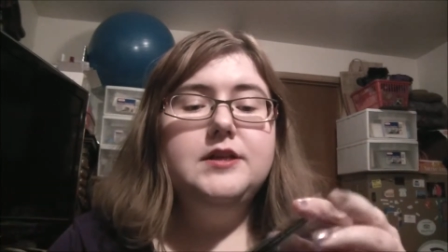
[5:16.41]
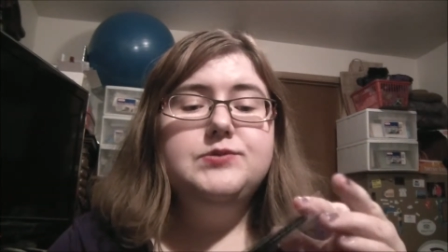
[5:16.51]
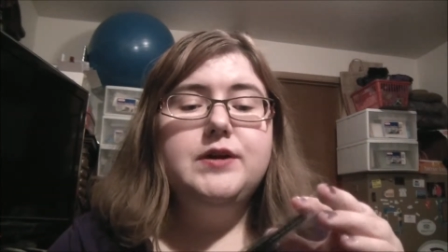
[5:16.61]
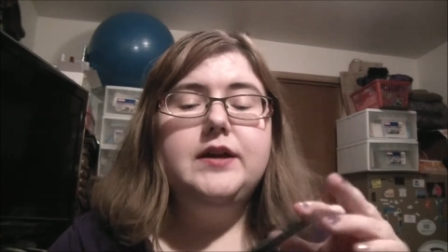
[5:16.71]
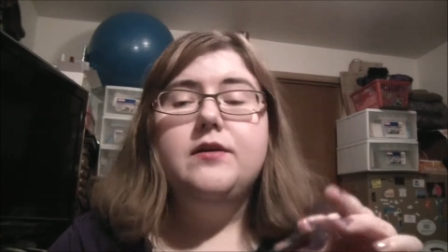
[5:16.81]

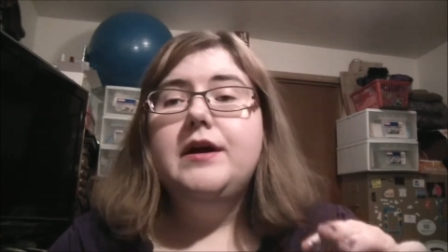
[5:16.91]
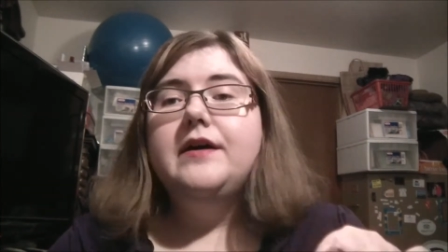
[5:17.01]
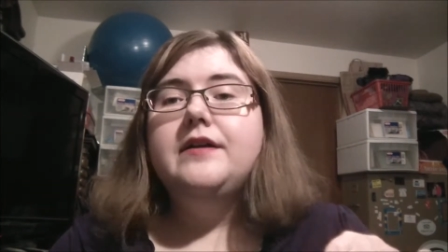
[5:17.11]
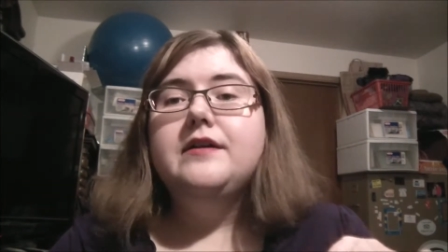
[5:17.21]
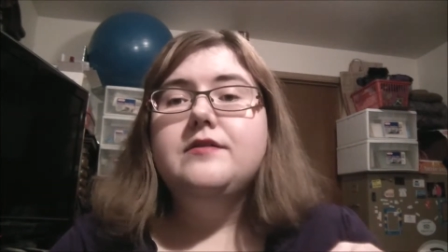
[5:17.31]
This one I know
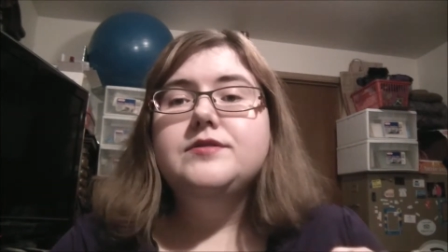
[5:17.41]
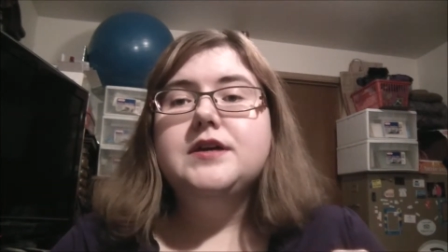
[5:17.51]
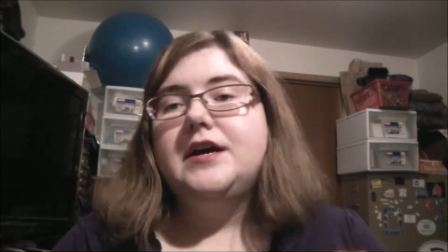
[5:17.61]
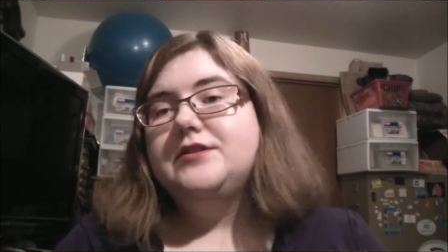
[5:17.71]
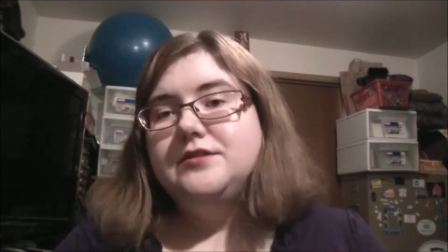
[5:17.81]
how to
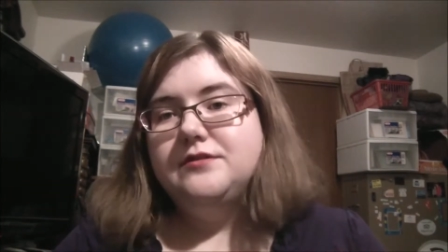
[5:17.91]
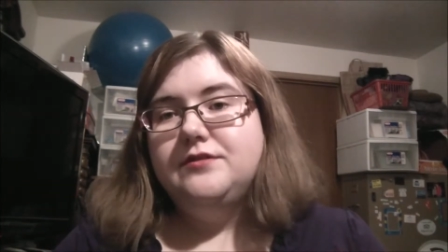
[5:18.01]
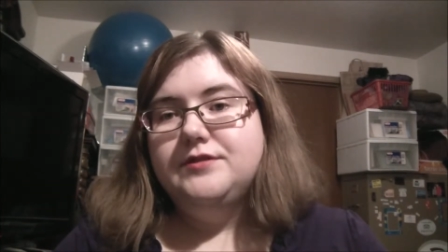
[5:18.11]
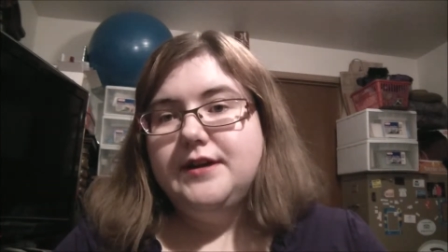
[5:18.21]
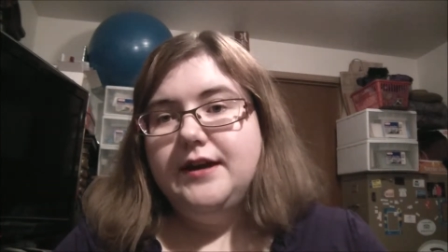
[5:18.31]
use. I just
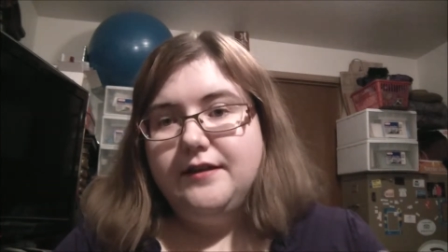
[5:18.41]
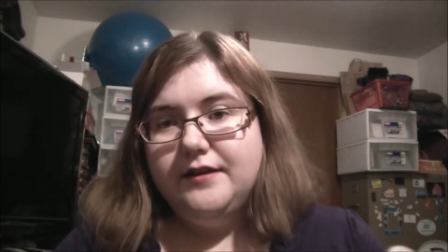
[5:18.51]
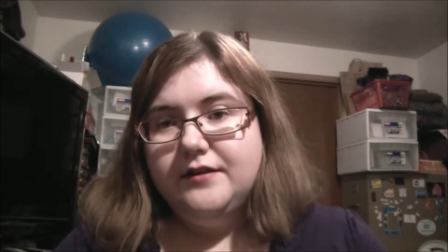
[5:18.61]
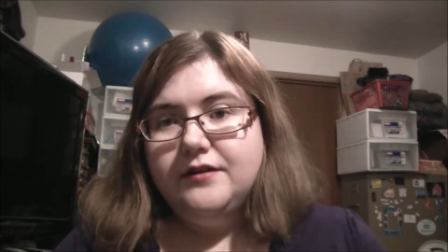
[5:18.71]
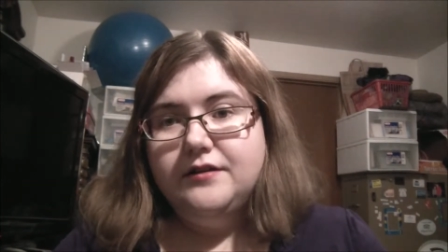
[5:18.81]
don't use
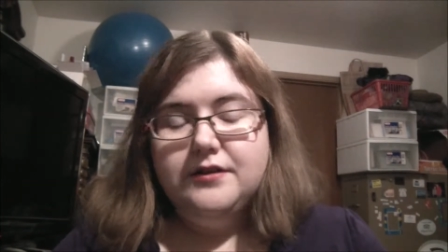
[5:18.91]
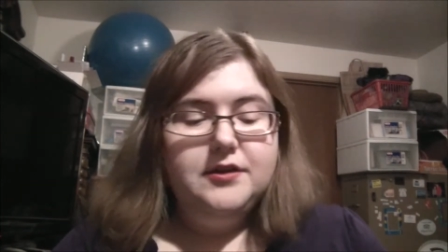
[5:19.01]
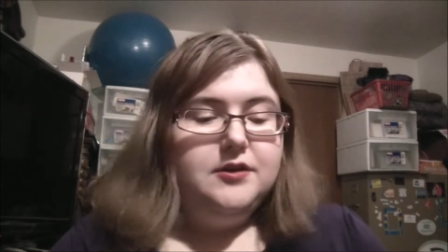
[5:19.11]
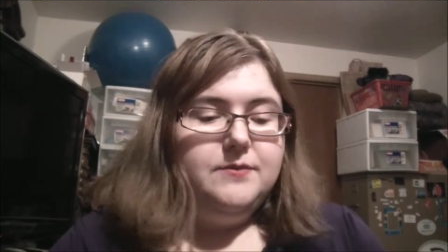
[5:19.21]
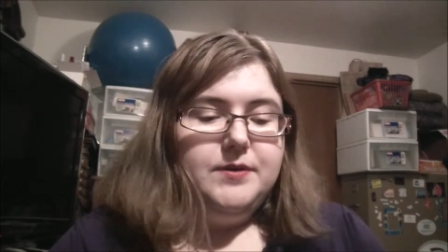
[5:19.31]
eyeliner
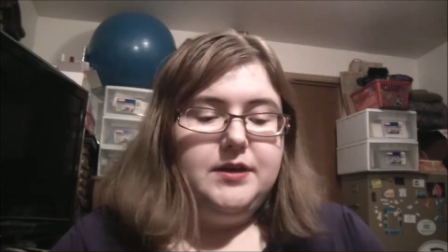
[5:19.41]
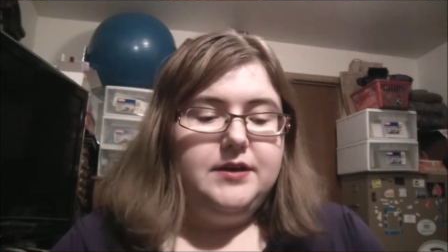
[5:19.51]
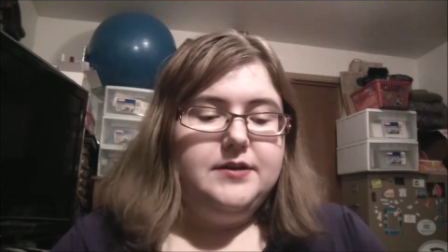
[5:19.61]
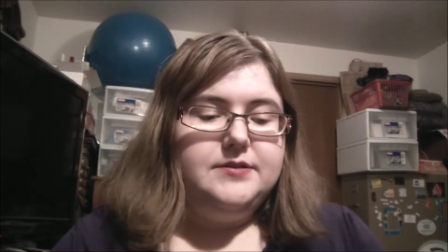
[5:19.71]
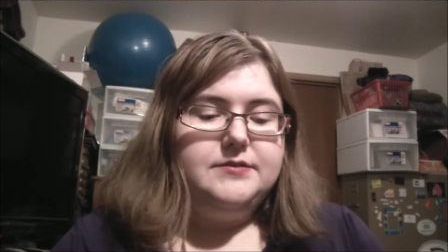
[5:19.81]

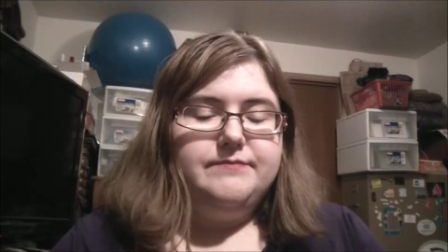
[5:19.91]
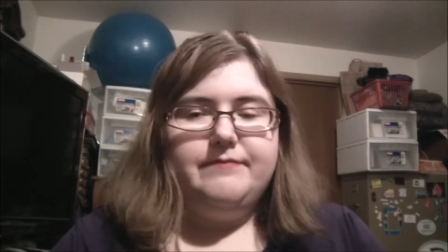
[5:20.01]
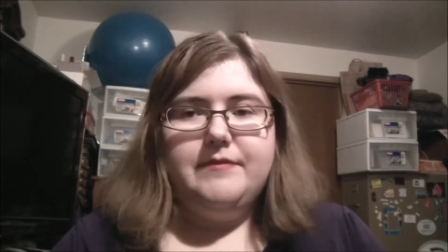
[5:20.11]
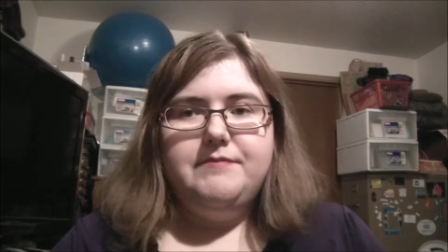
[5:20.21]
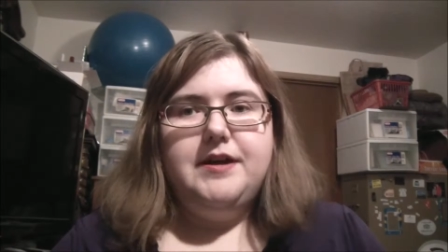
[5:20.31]
because
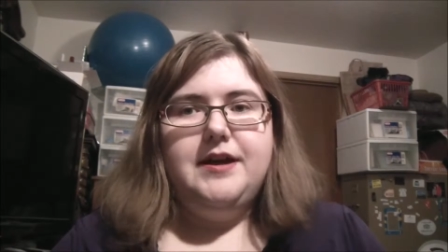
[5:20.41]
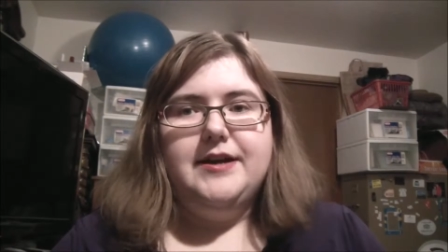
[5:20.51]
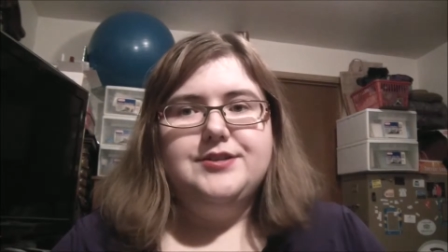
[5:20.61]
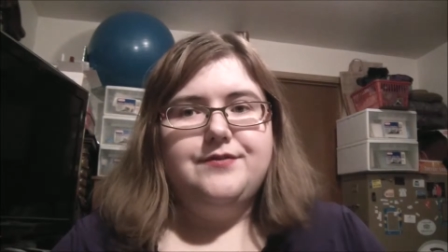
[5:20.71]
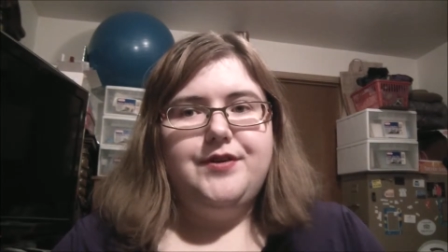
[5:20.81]
my
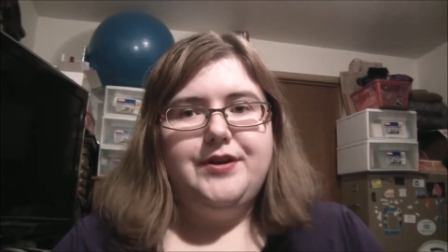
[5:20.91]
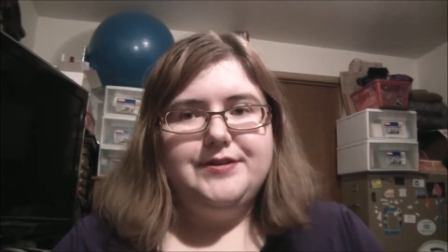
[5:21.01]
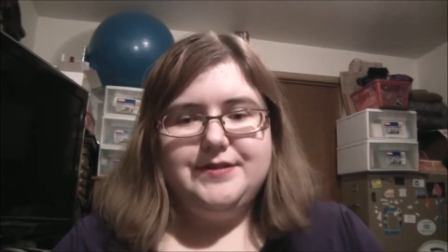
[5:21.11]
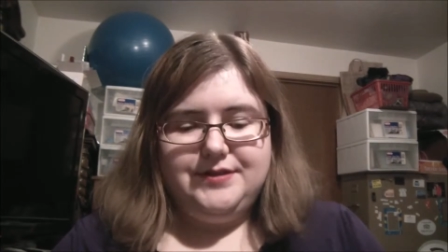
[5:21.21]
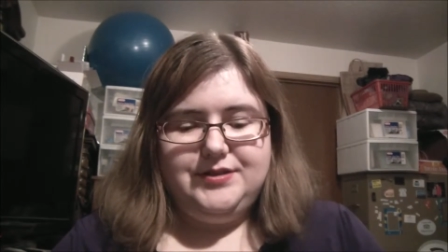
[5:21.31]
eyes are
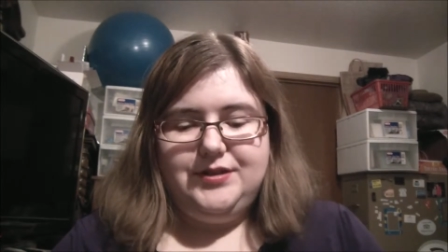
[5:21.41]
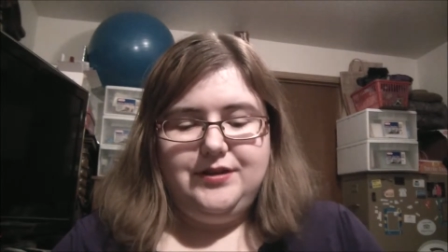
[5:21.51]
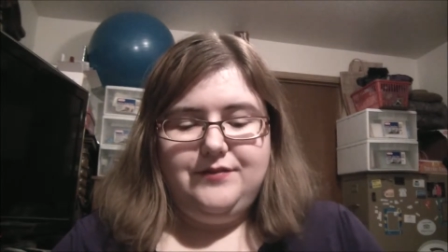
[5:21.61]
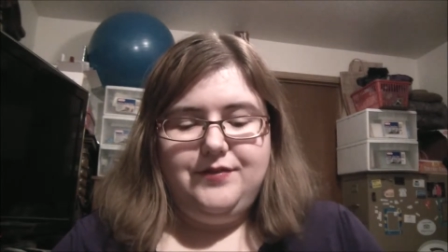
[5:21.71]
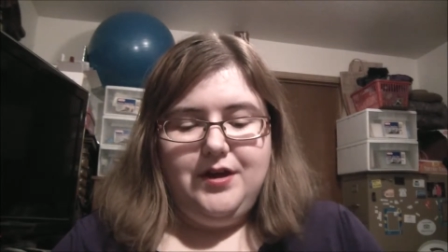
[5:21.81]
very
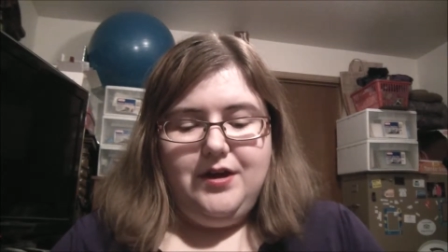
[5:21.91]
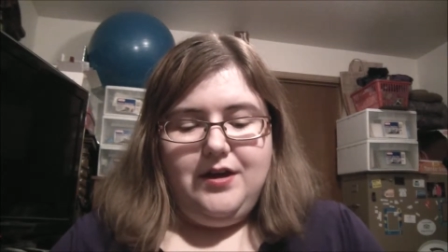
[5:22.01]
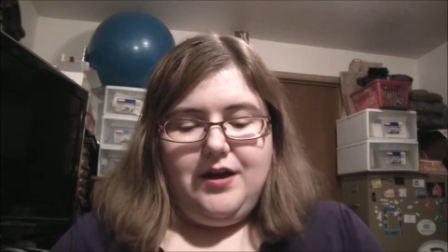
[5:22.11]
sensitive